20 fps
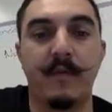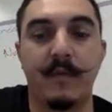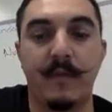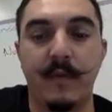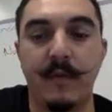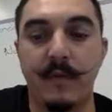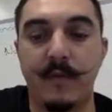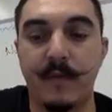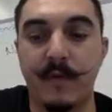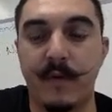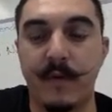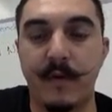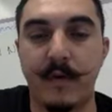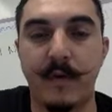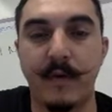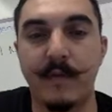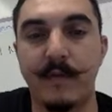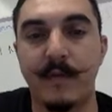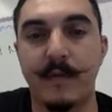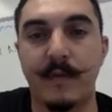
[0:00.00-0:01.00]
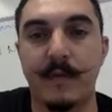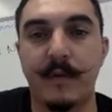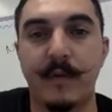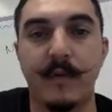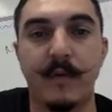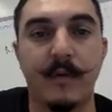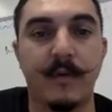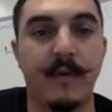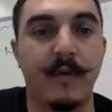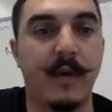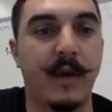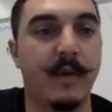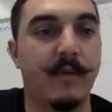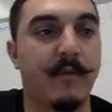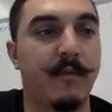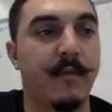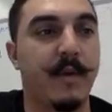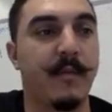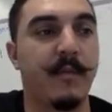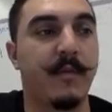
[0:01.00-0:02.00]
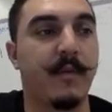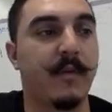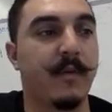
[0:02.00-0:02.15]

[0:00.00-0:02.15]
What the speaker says: you've heard of or you kind of remember.